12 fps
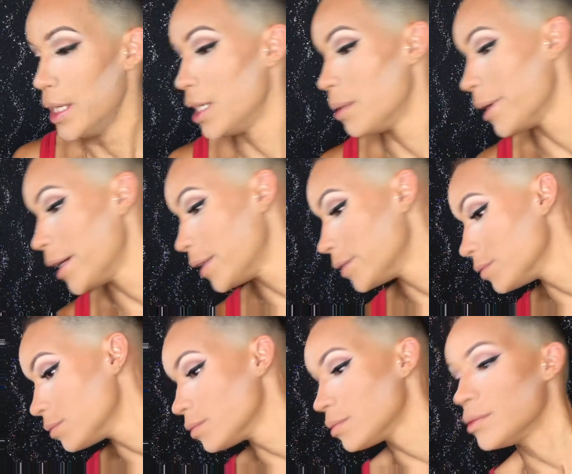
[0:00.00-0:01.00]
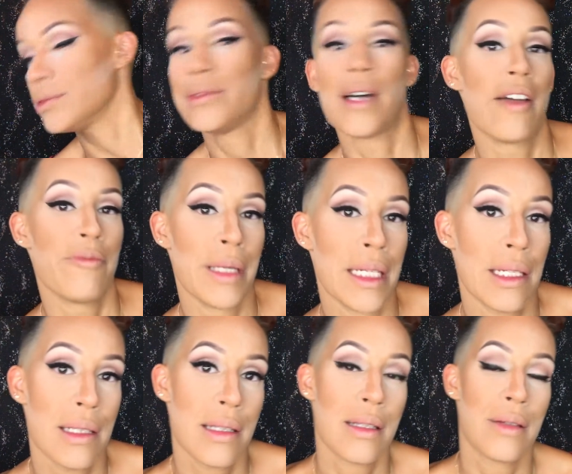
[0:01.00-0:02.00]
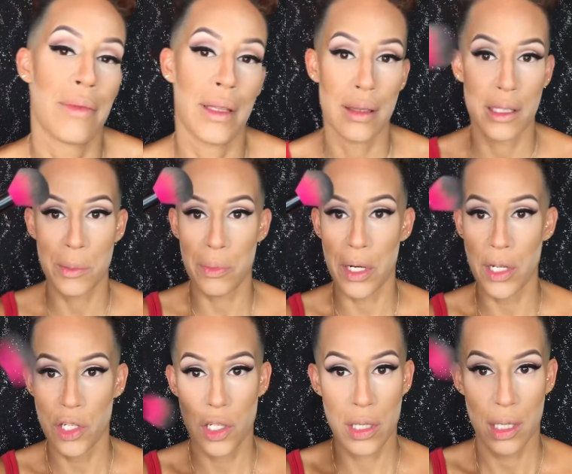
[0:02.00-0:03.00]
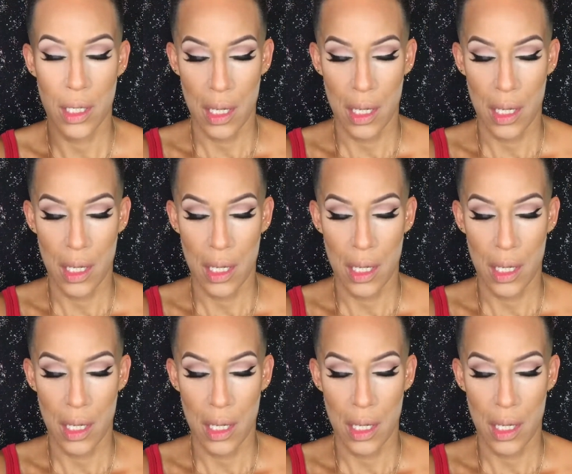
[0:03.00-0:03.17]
in about 5 minutes with this brush,